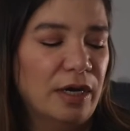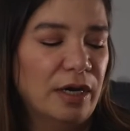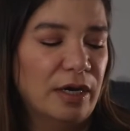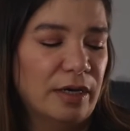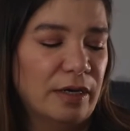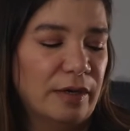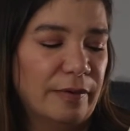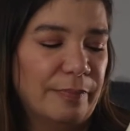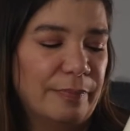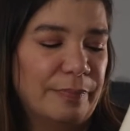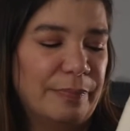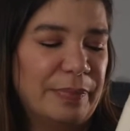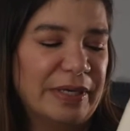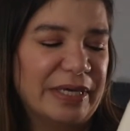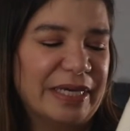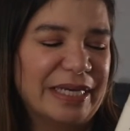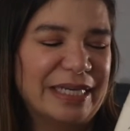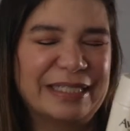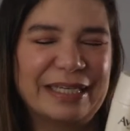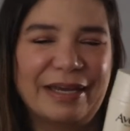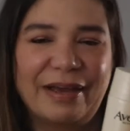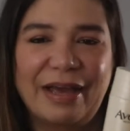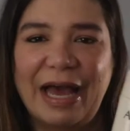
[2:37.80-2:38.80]
um,
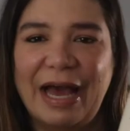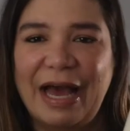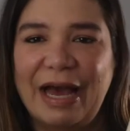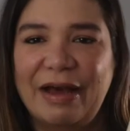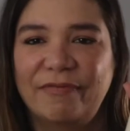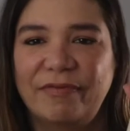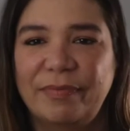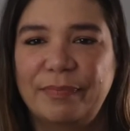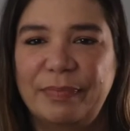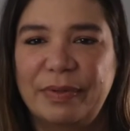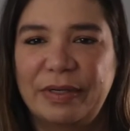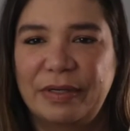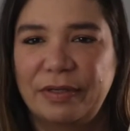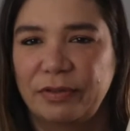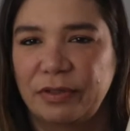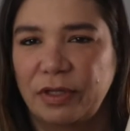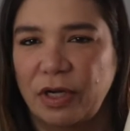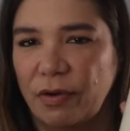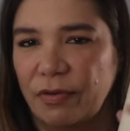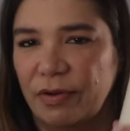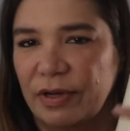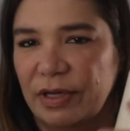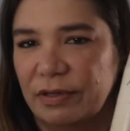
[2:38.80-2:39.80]
because I haven't been
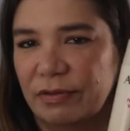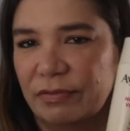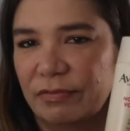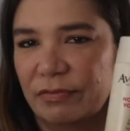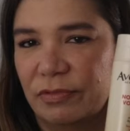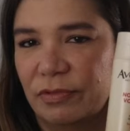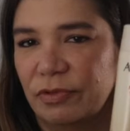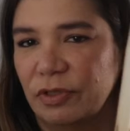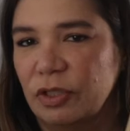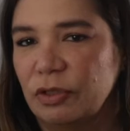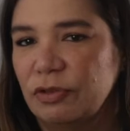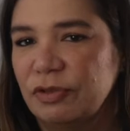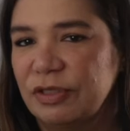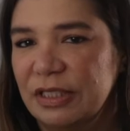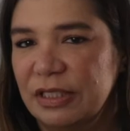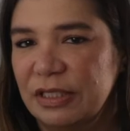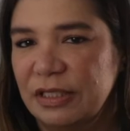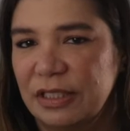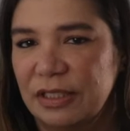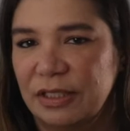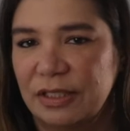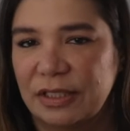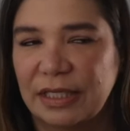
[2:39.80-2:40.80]
going
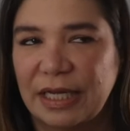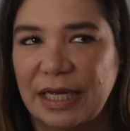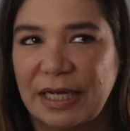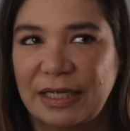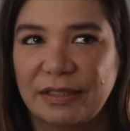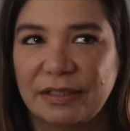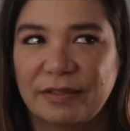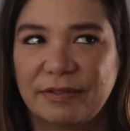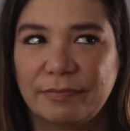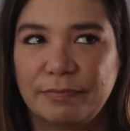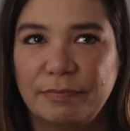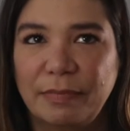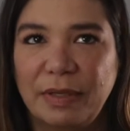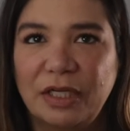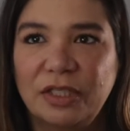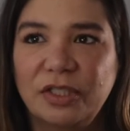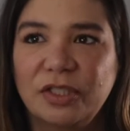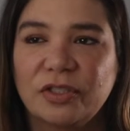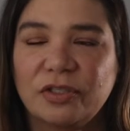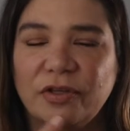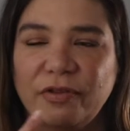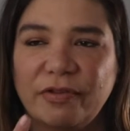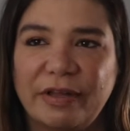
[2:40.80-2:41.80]
using these as
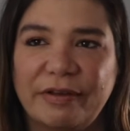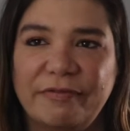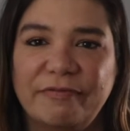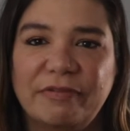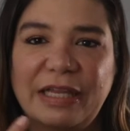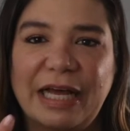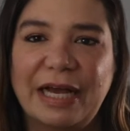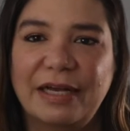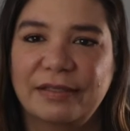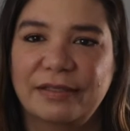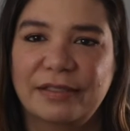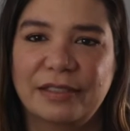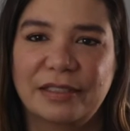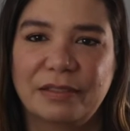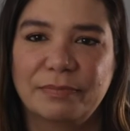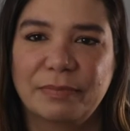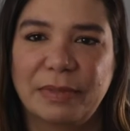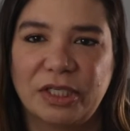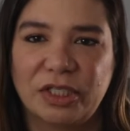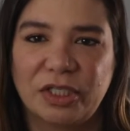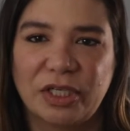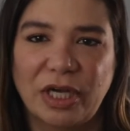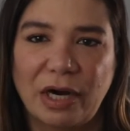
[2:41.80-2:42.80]
much, so they've lasted in
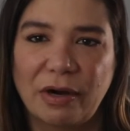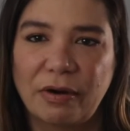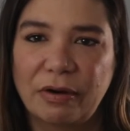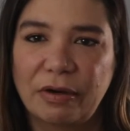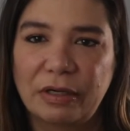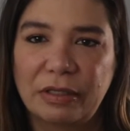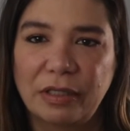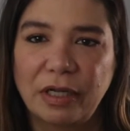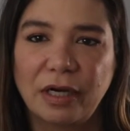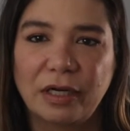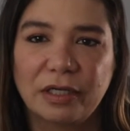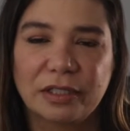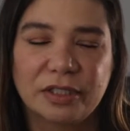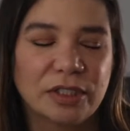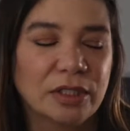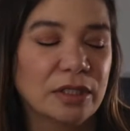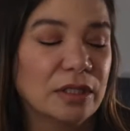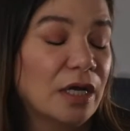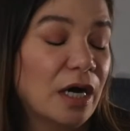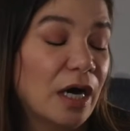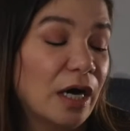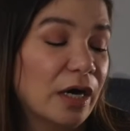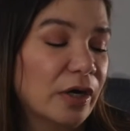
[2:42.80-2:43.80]
my shower a lot
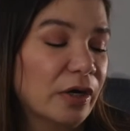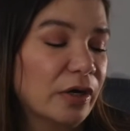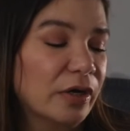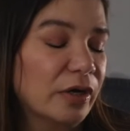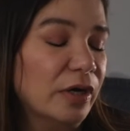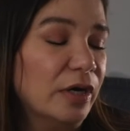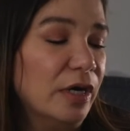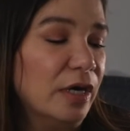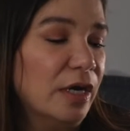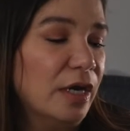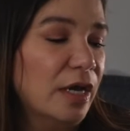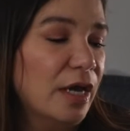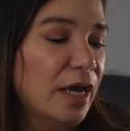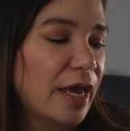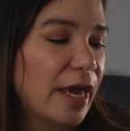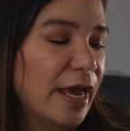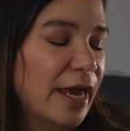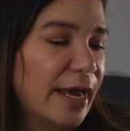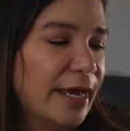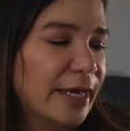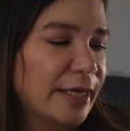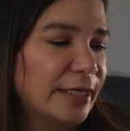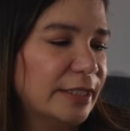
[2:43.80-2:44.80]
longer.
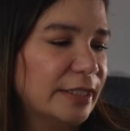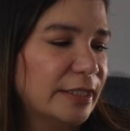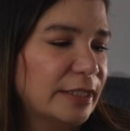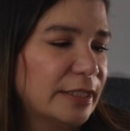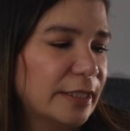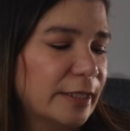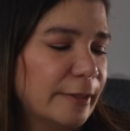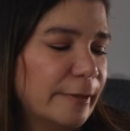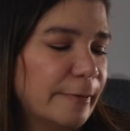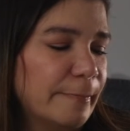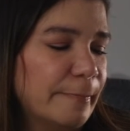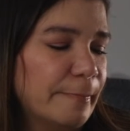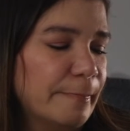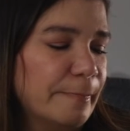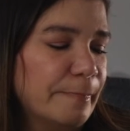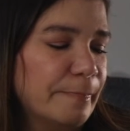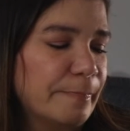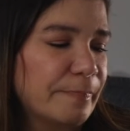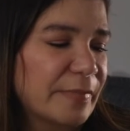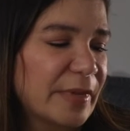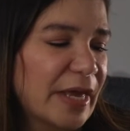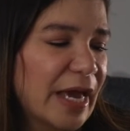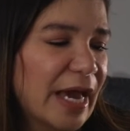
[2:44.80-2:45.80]
And
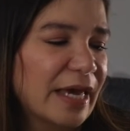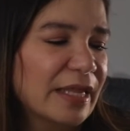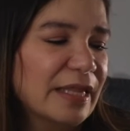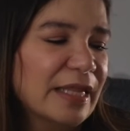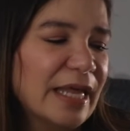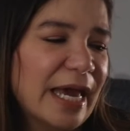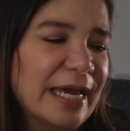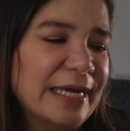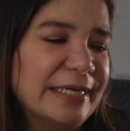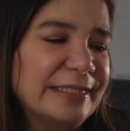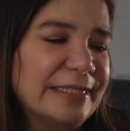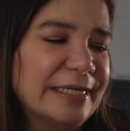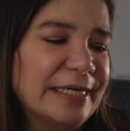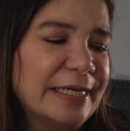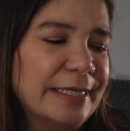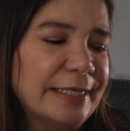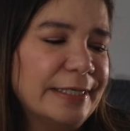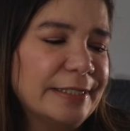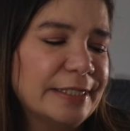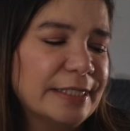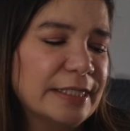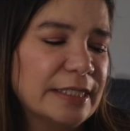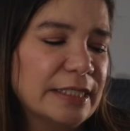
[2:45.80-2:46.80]
um, I liked
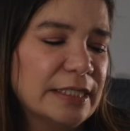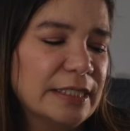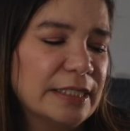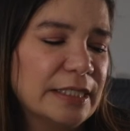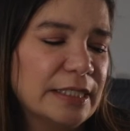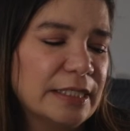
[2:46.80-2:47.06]
it.